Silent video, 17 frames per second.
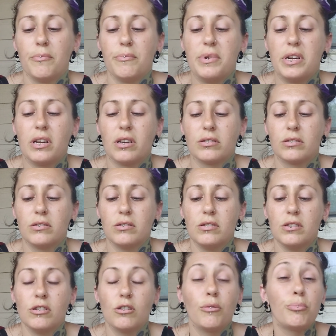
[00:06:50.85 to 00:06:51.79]
because,
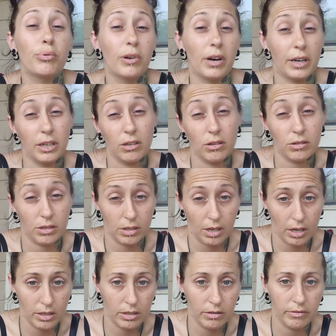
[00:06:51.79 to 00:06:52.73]
predators
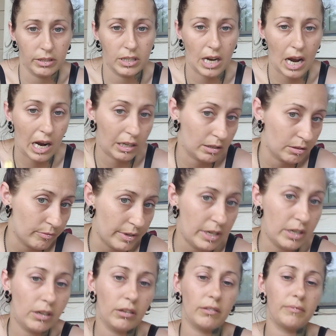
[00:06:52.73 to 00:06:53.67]
tend to attack the
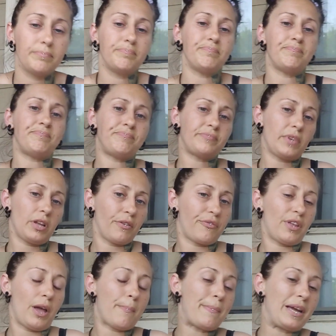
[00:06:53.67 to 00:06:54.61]
weak,
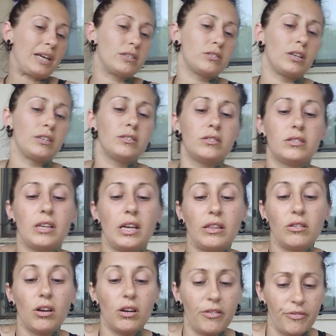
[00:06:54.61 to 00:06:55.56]
if that makes sense. They
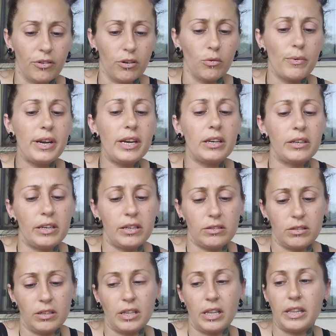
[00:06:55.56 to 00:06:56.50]
look for a
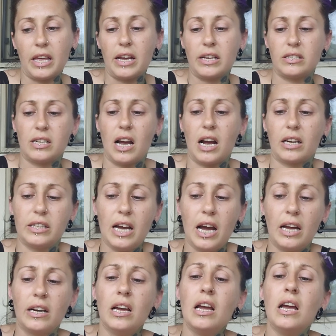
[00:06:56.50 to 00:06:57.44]
weakness and then they attack
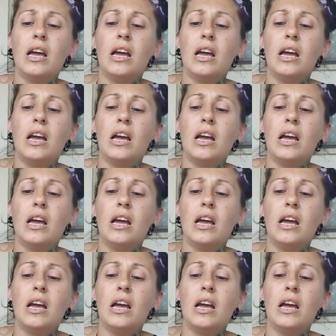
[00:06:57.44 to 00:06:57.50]
that.